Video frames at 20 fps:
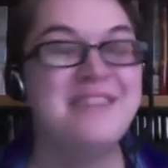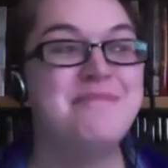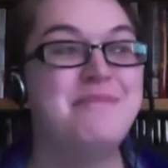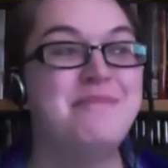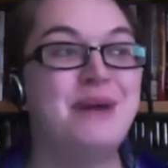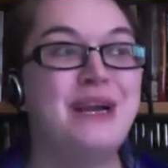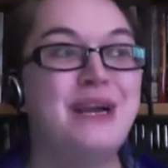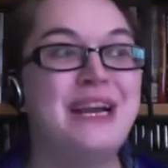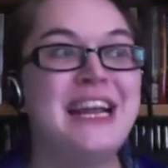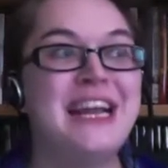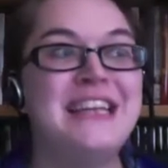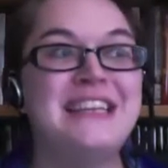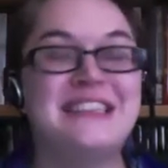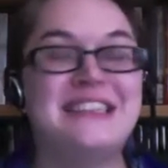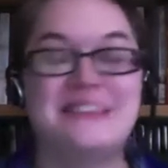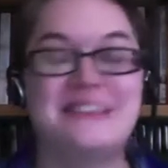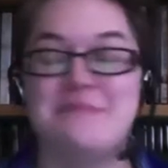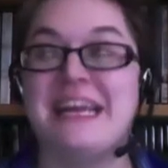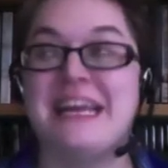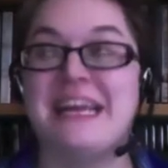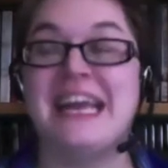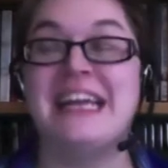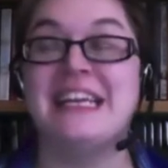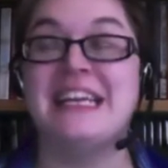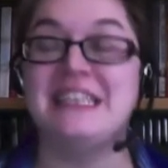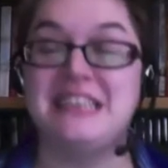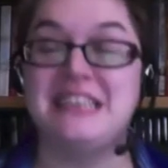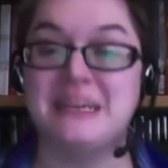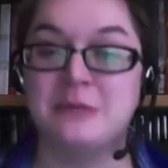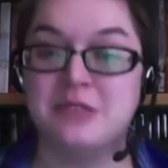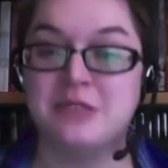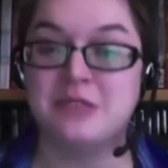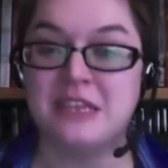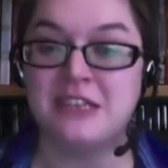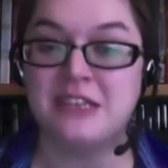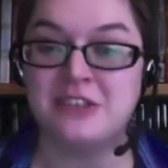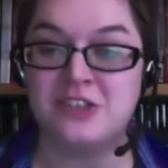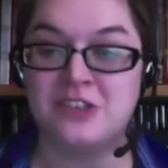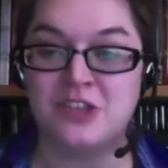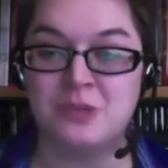but it doesn't make any damn
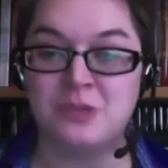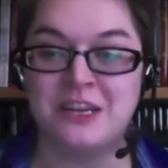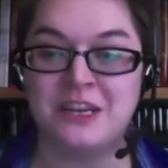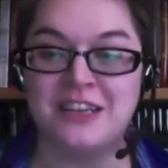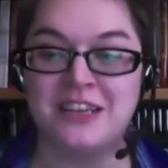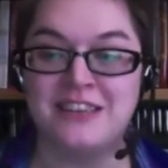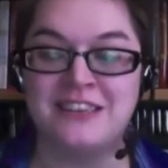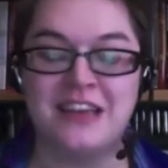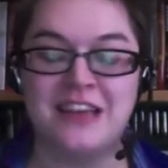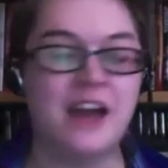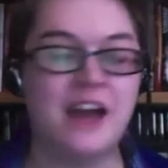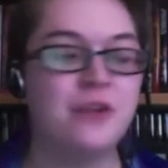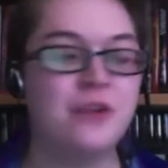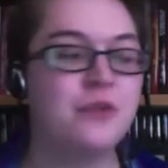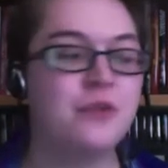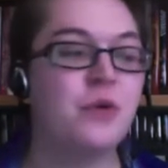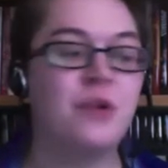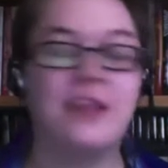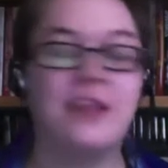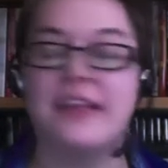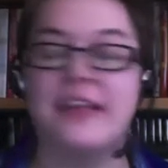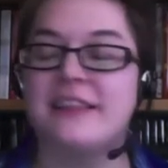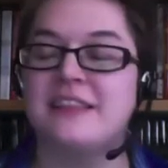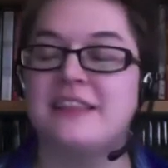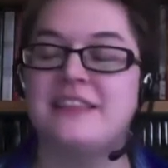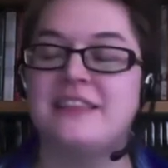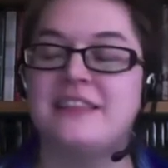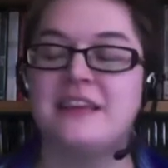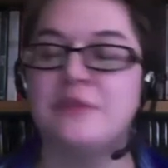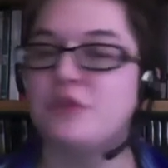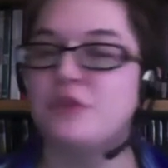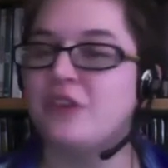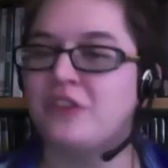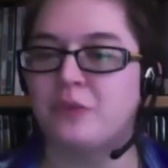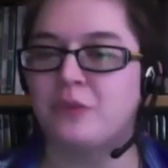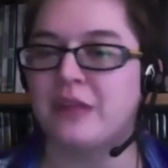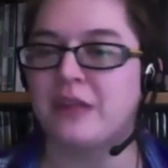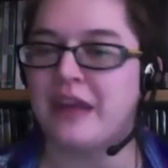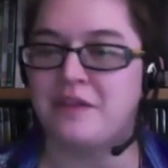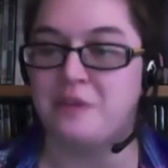sense just because, I don't know, like, the devil doesn't
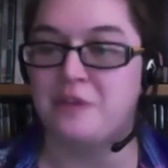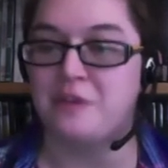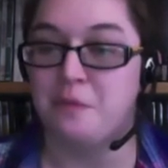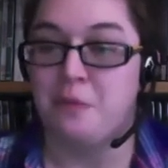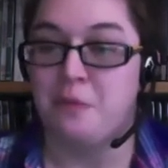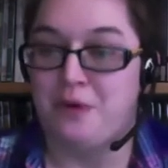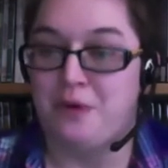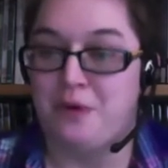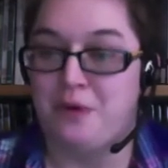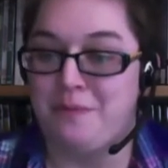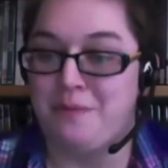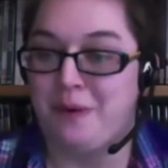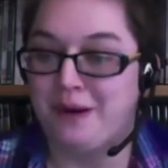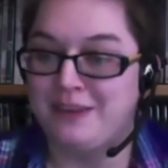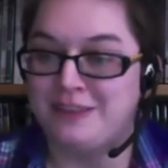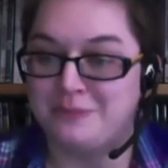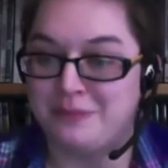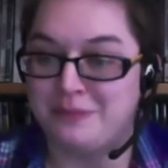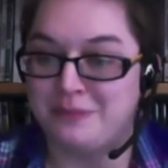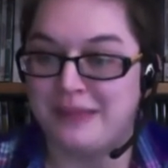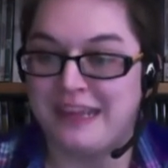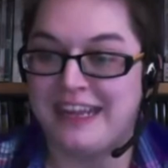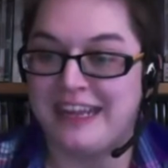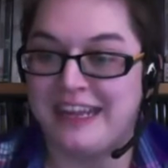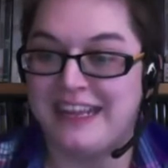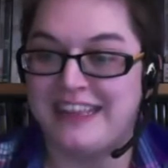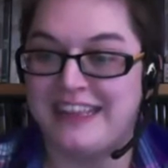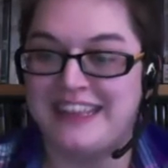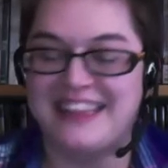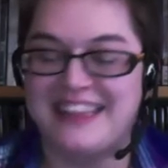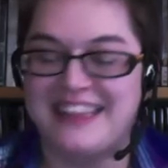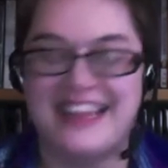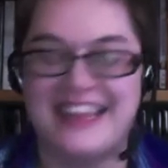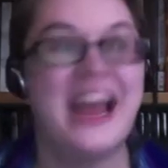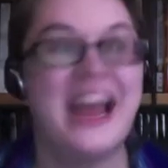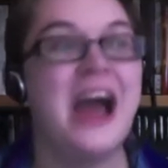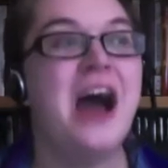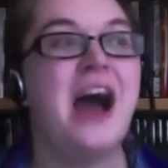really have an important part to play in the thing.